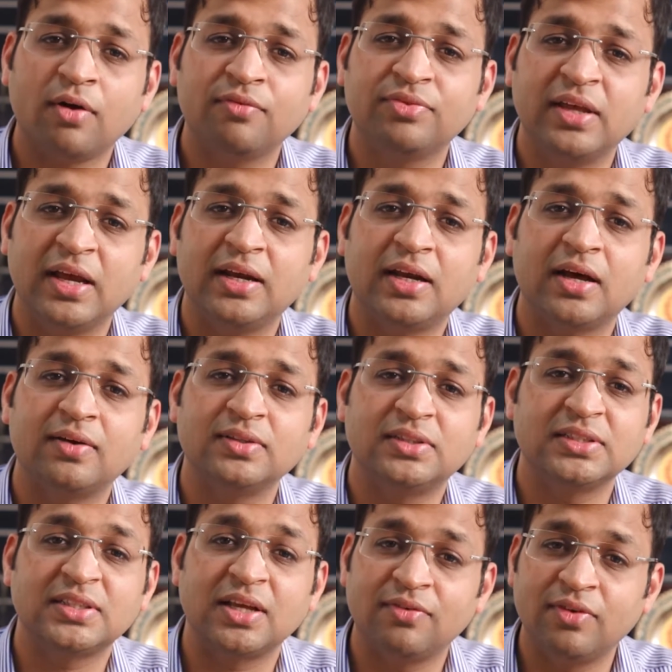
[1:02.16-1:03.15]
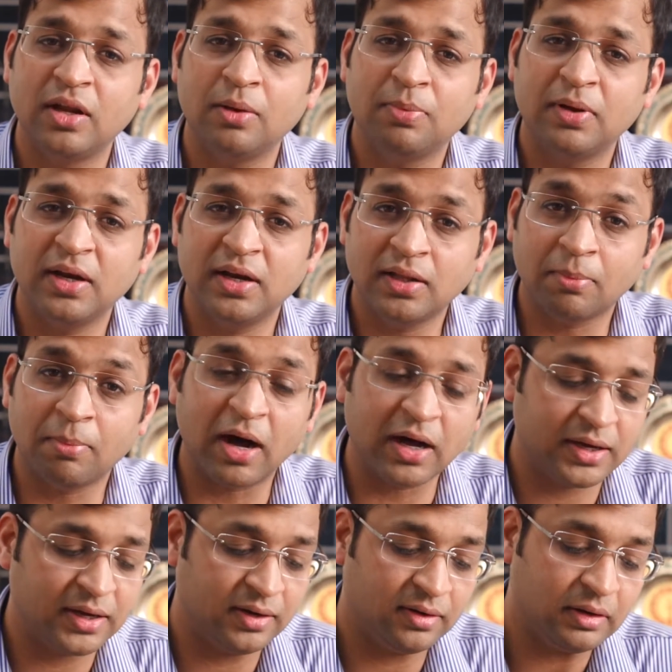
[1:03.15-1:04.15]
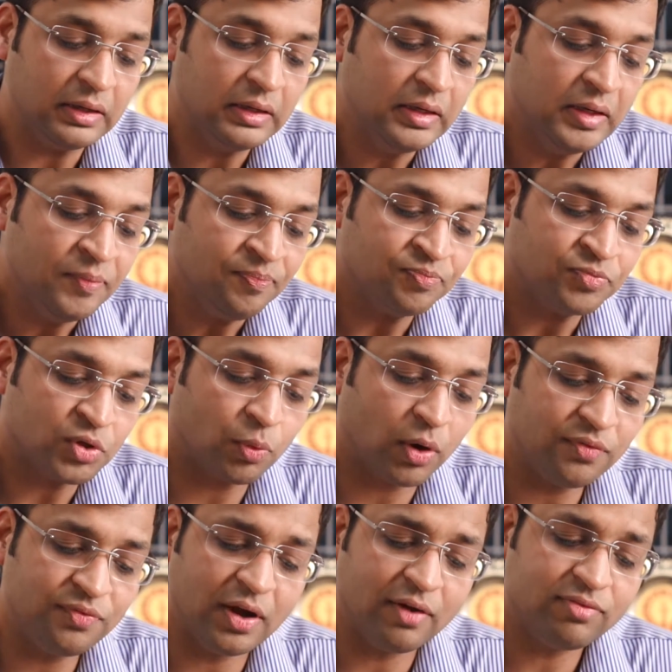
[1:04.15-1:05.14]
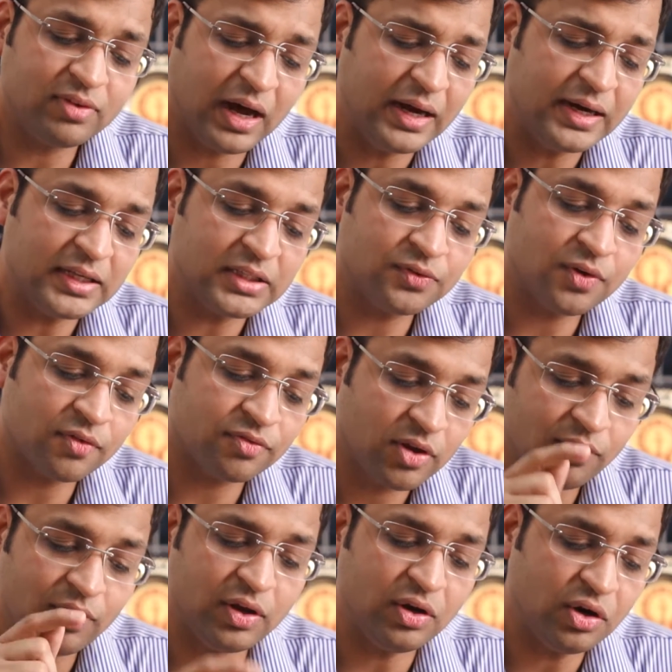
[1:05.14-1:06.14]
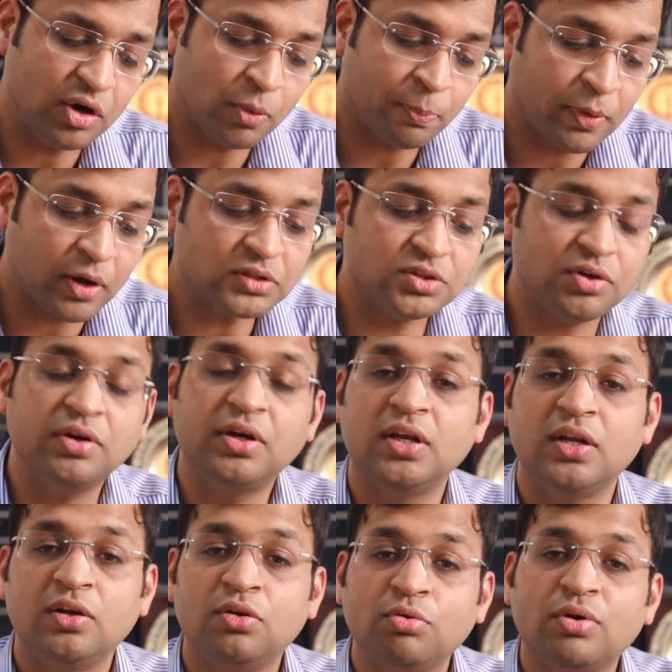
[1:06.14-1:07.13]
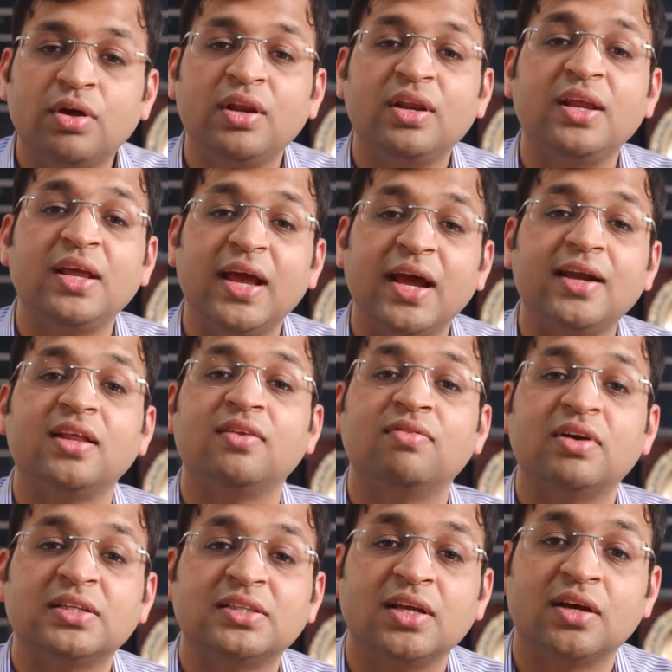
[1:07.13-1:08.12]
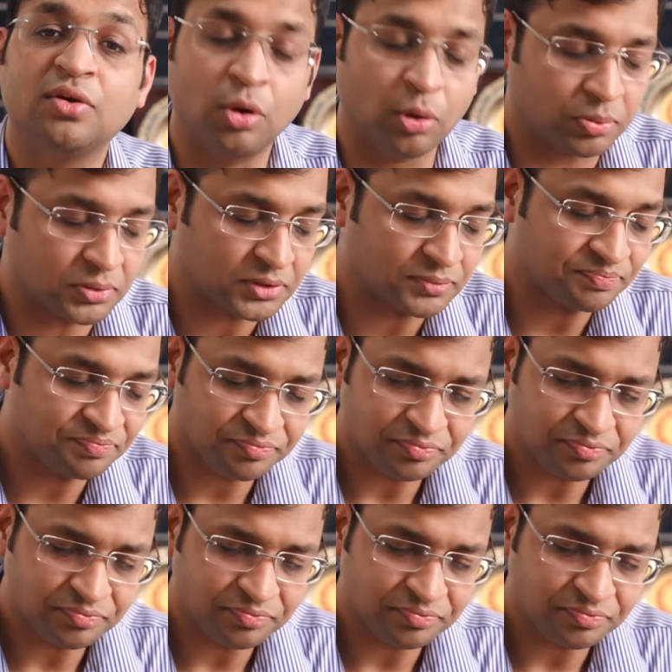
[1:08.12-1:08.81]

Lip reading: of data which is available in the market. So what we have done is we have given you an opportunity to create investor groups.